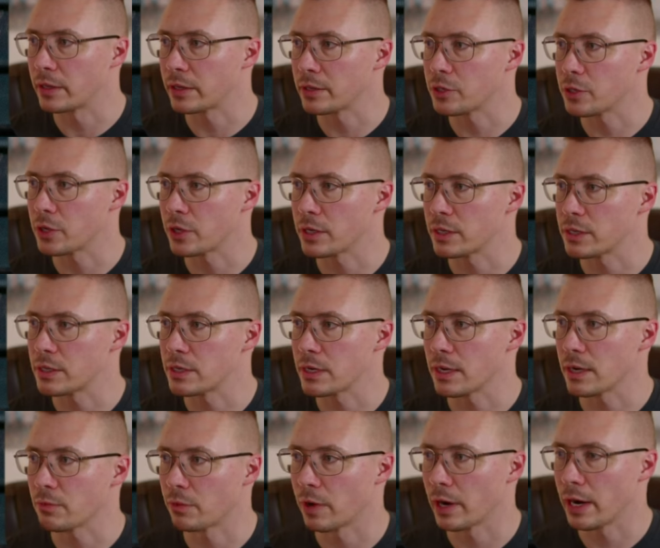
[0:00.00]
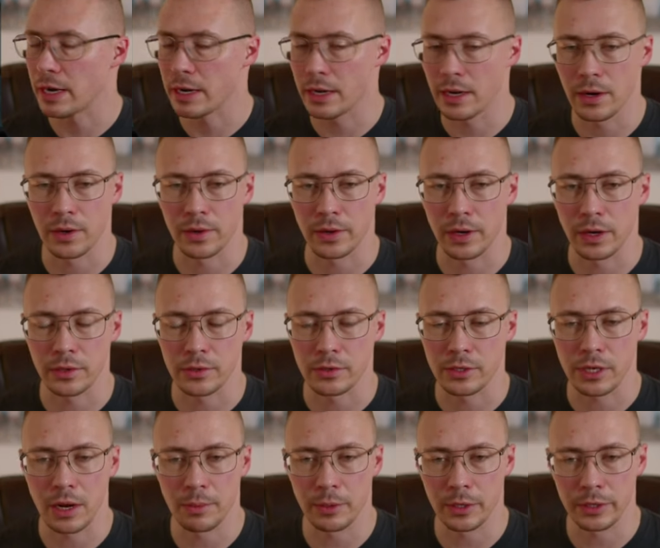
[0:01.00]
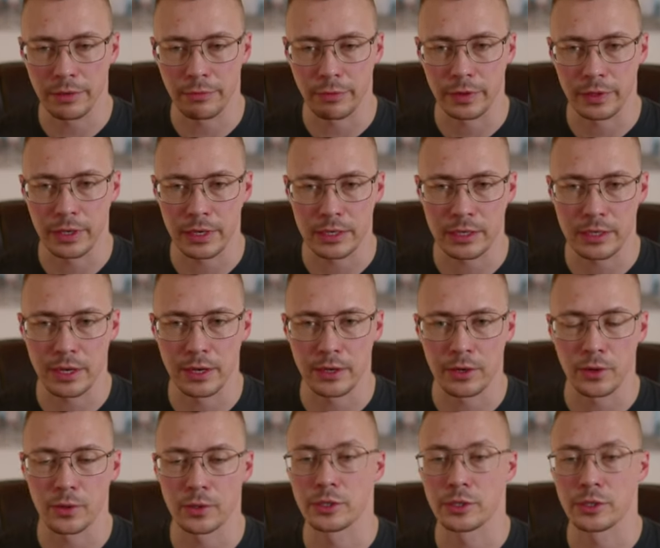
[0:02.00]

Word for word: that you can see right here. Now there's a couple of different things you can do.